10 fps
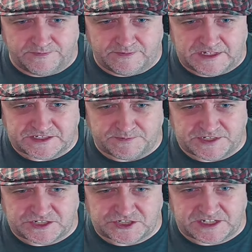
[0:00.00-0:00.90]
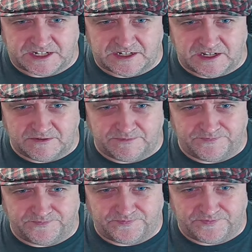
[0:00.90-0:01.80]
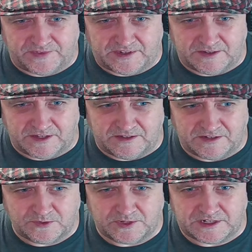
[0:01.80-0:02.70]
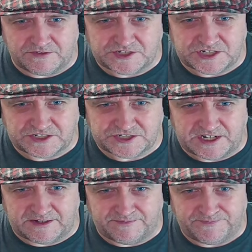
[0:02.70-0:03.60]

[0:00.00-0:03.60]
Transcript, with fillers: my hazard protection's getting low. There you go. Quickly recharge that.